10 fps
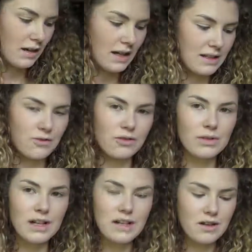Okay, so
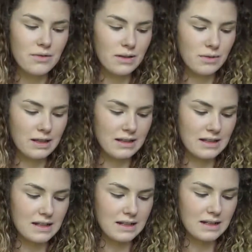normally I go in with
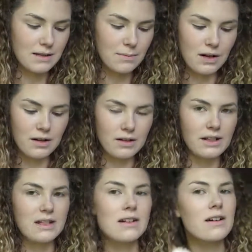this like
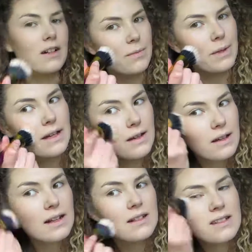sparkly darker pink
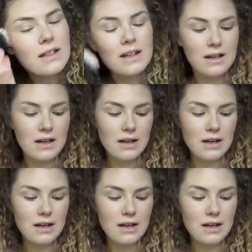and I just like